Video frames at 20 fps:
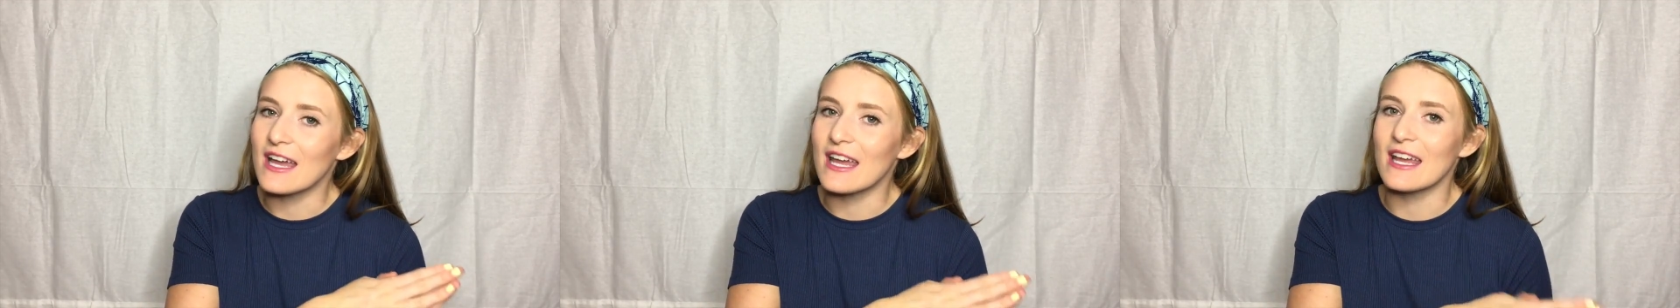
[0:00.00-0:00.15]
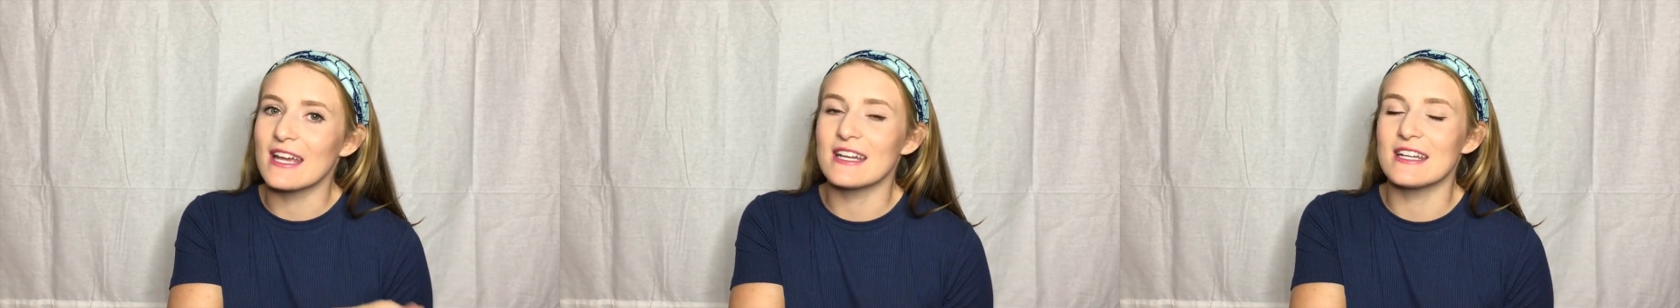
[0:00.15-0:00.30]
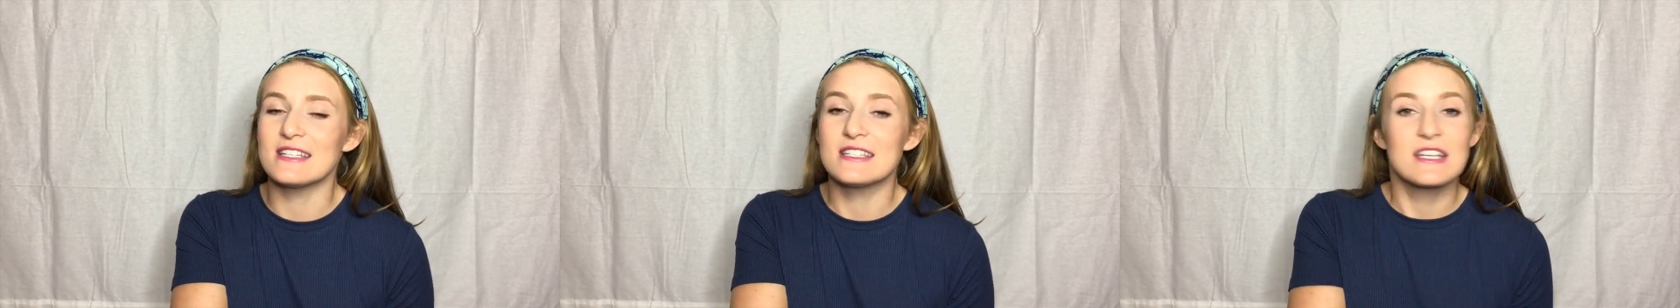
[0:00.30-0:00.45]

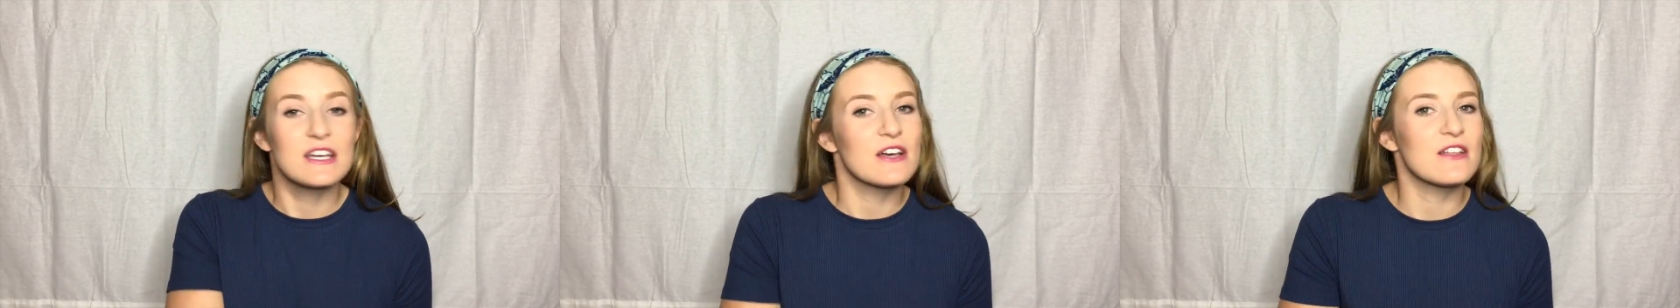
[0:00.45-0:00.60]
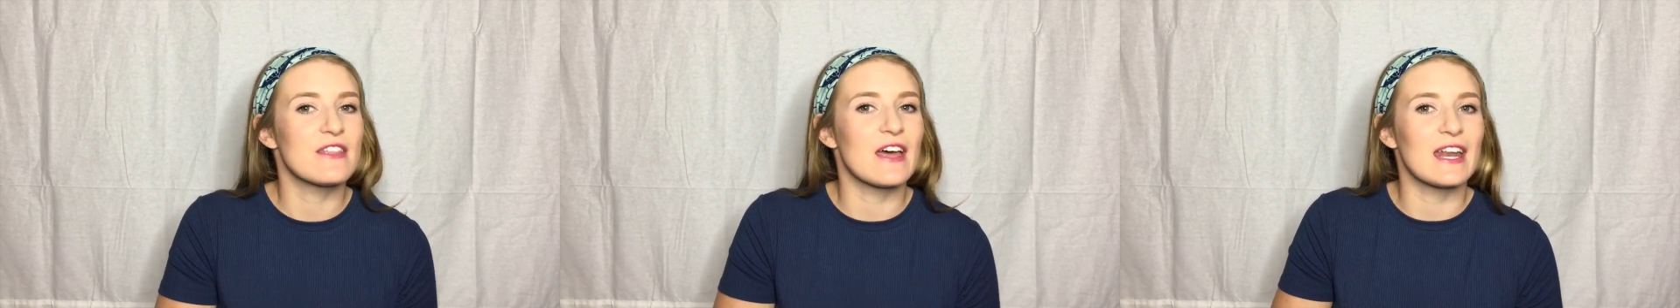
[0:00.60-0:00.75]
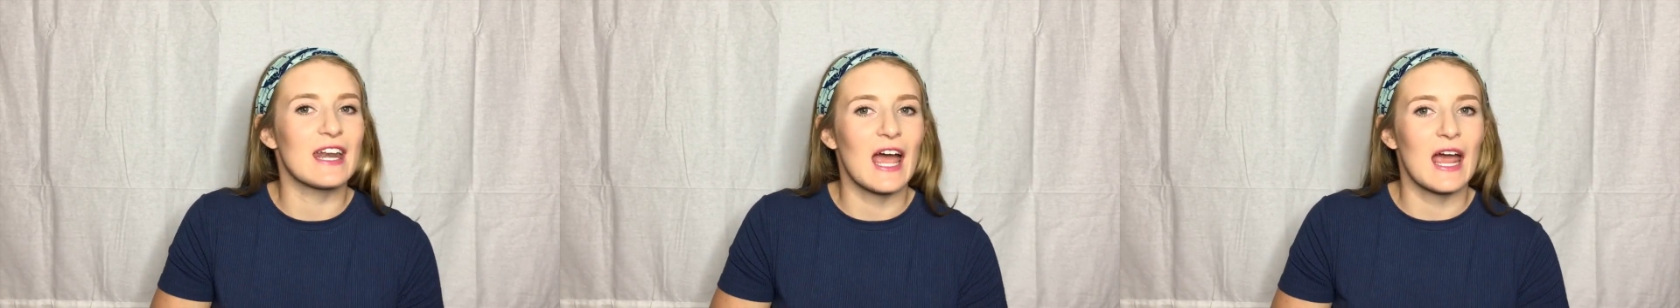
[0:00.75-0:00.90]
and until
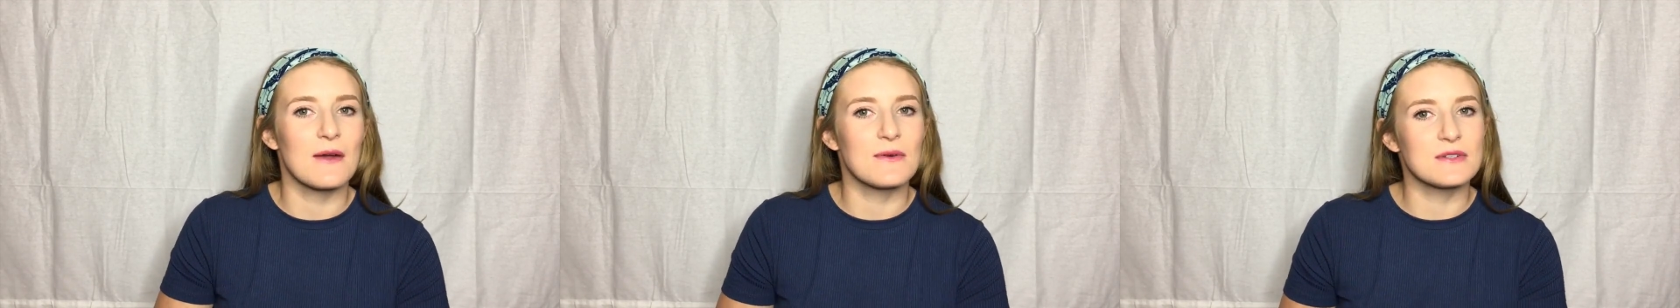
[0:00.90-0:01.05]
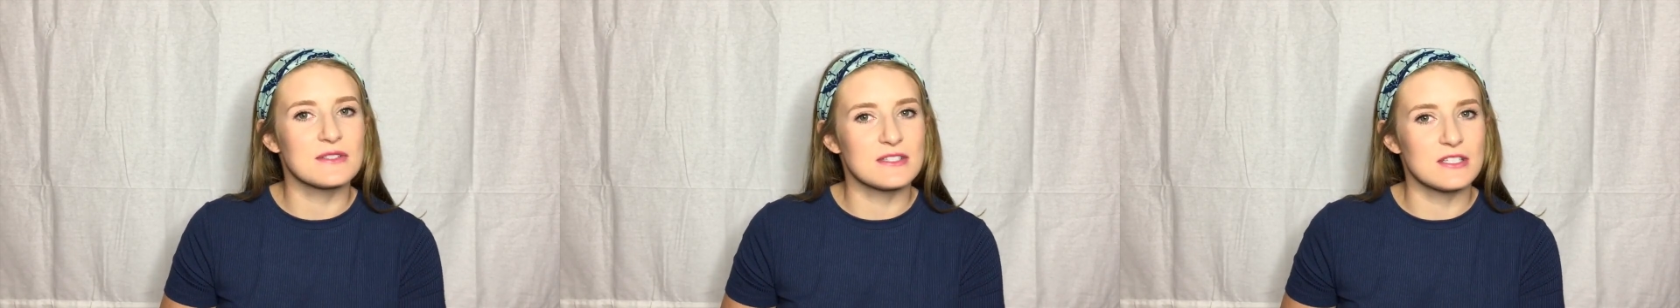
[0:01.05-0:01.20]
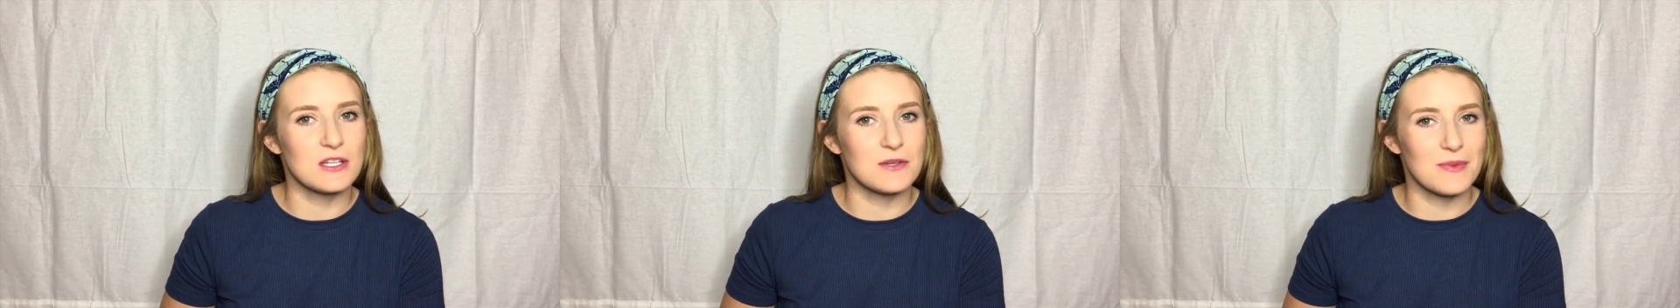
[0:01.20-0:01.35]
then I
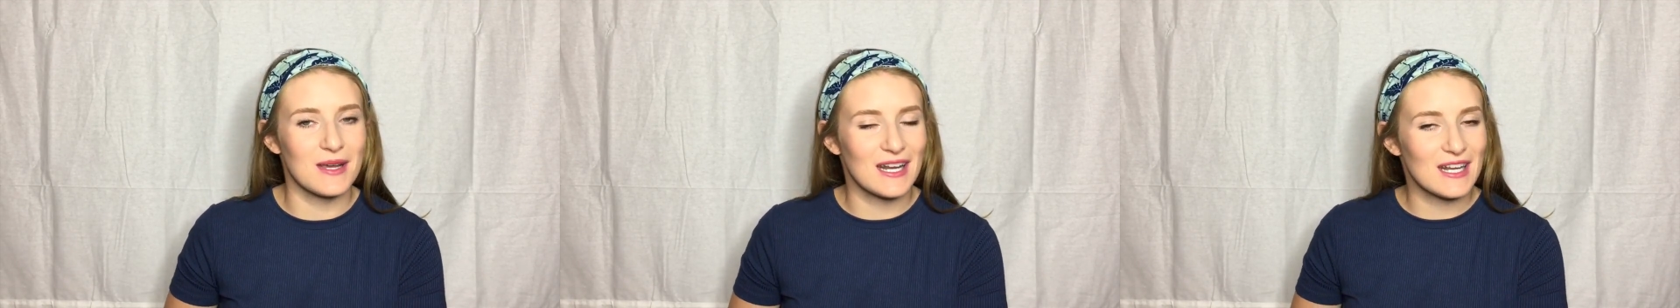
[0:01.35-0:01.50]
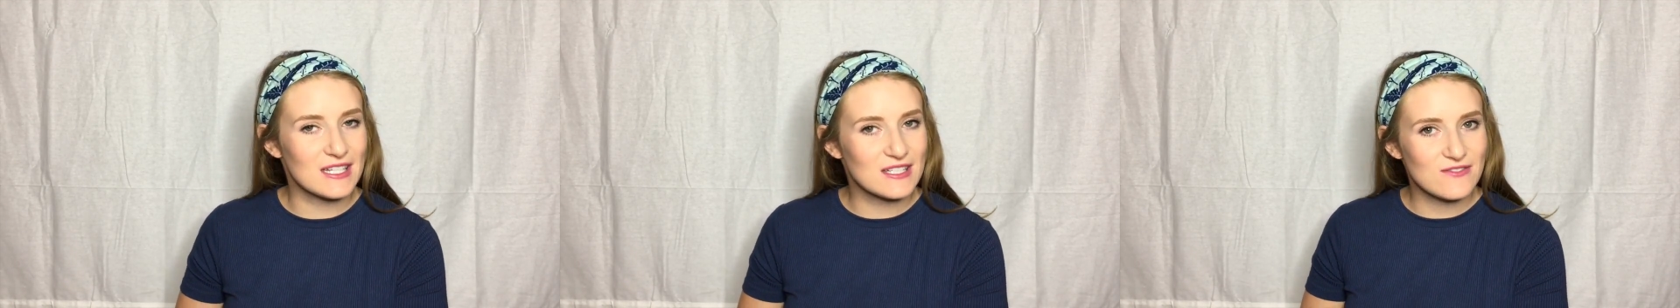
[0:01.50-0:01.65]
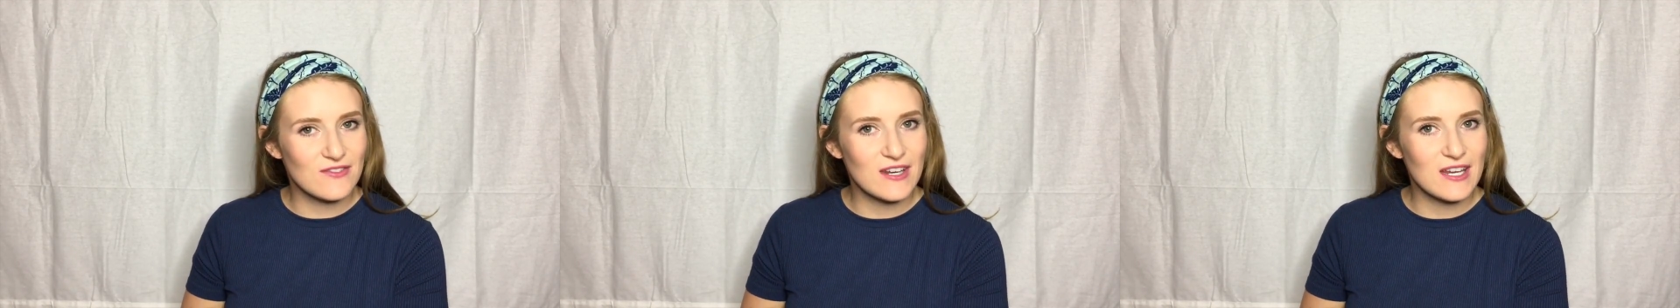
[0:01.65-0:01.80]
will see you in my
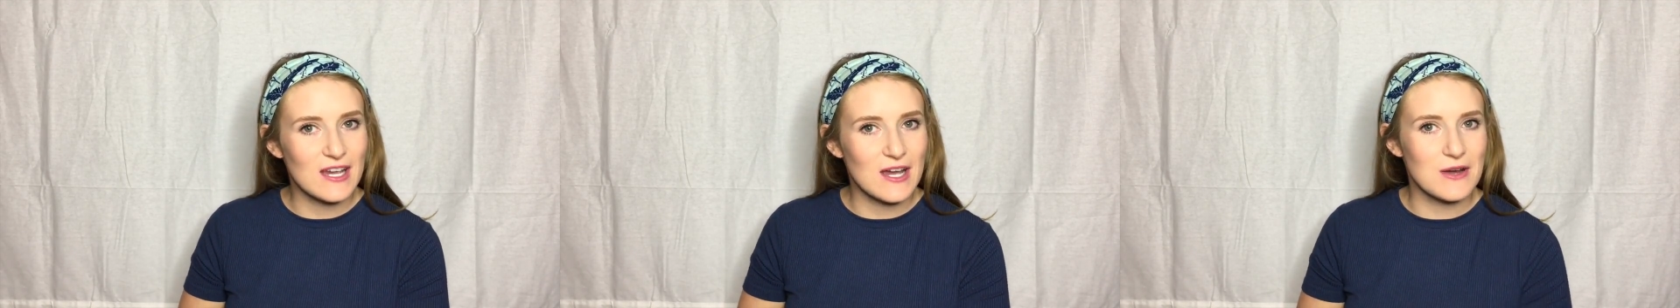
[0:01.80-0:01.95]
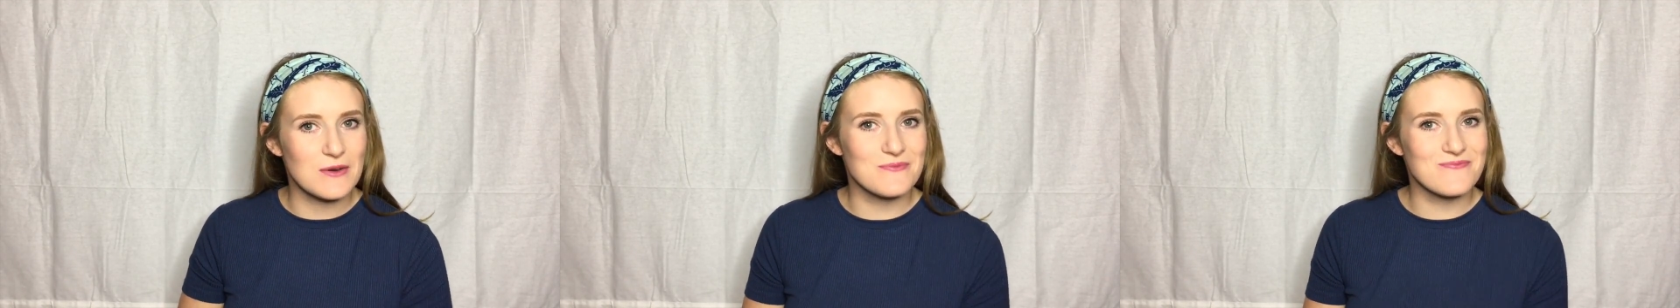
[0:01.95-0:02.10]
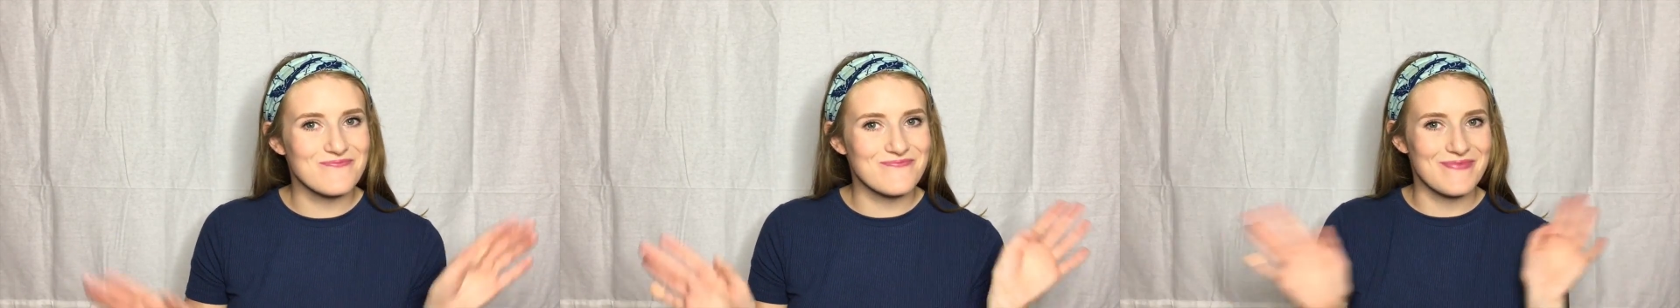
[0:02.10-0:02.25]
next
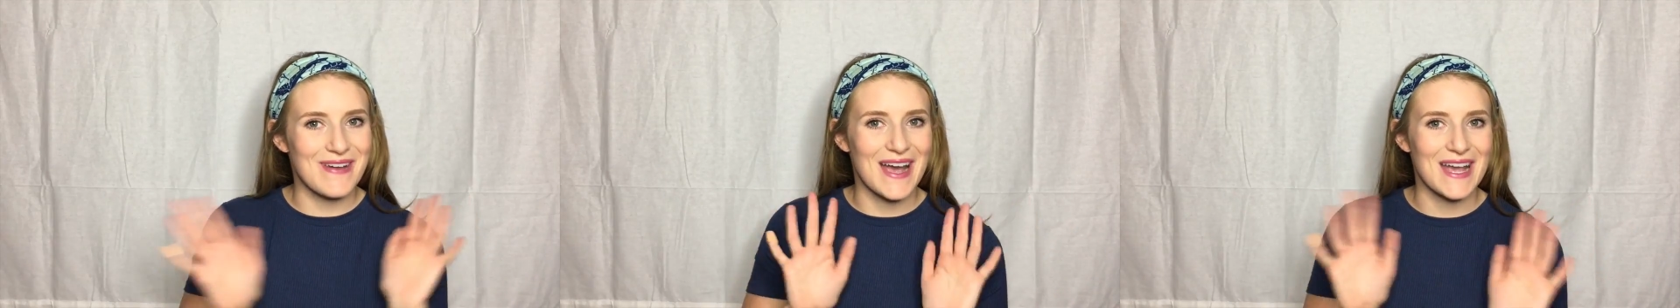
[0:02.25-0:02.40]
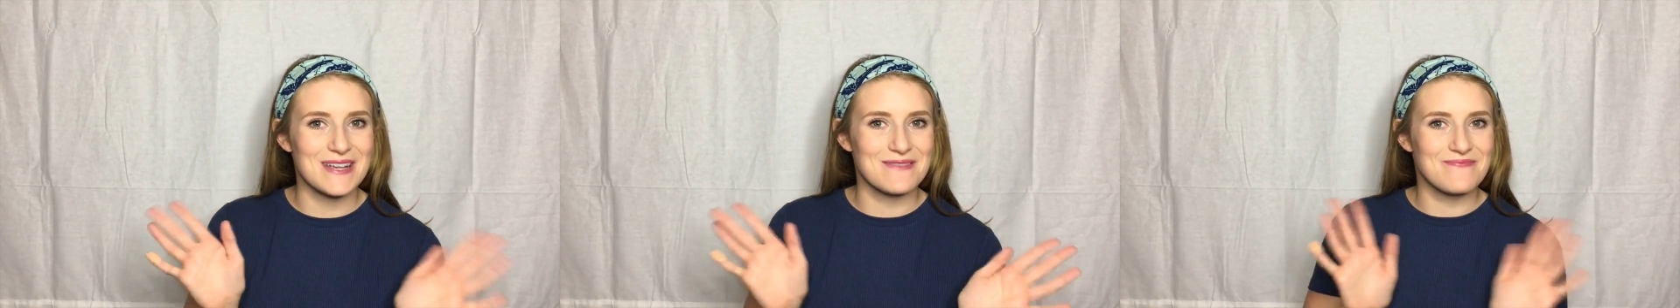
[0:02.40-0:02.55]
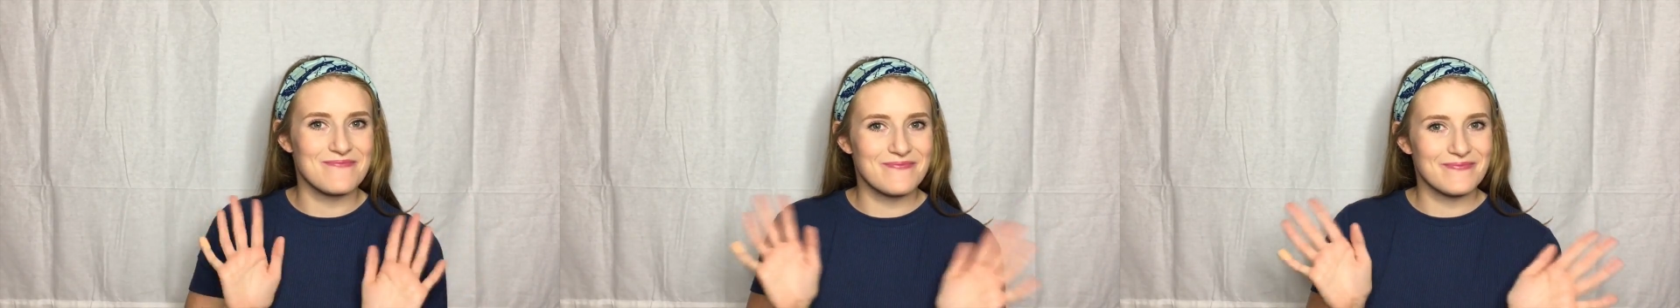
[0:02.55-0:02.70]
video.
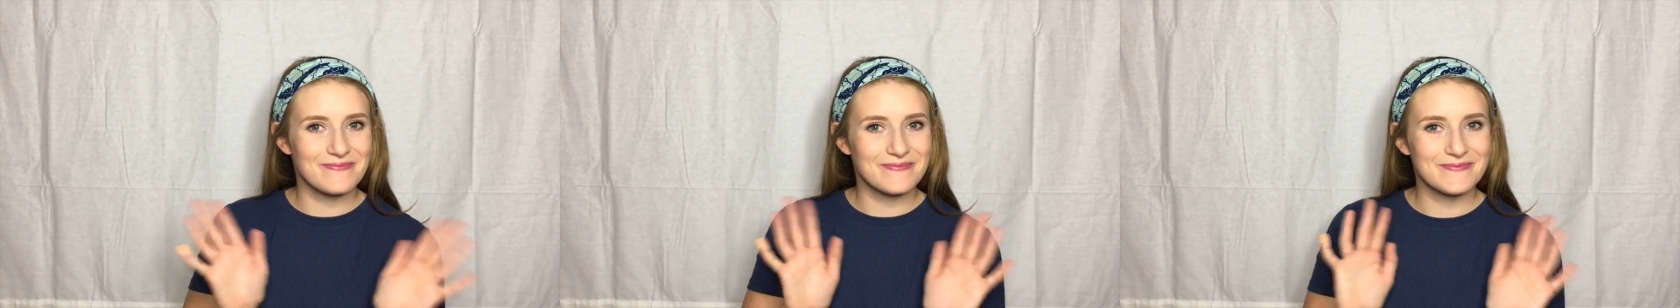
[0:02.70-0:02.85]
Bye!